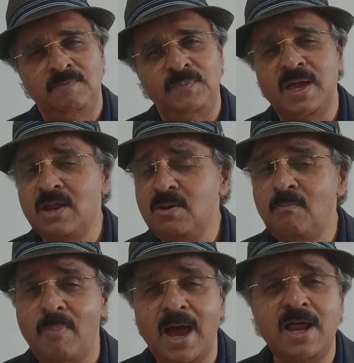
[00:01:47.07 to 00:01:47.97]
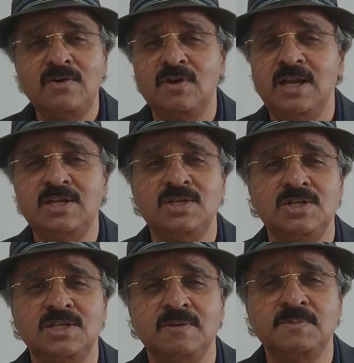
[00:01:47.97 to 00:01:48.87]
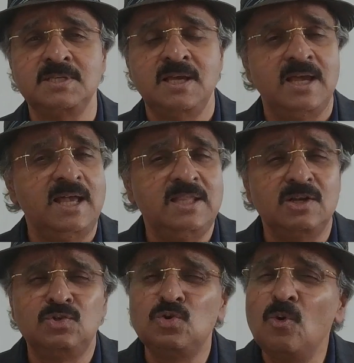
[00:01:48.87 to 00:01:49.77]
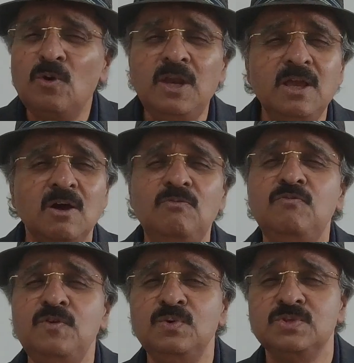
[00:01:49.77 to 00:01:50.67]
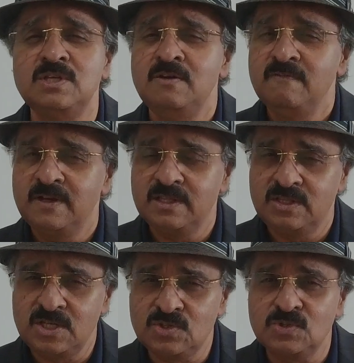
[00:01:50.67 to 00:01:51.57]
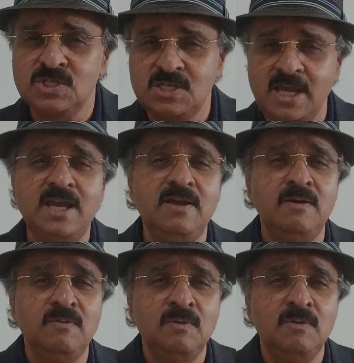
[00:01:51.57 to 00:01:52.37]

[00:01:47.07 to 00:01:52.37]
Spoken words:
They are in bad relationships and they are totally confused whether they should stay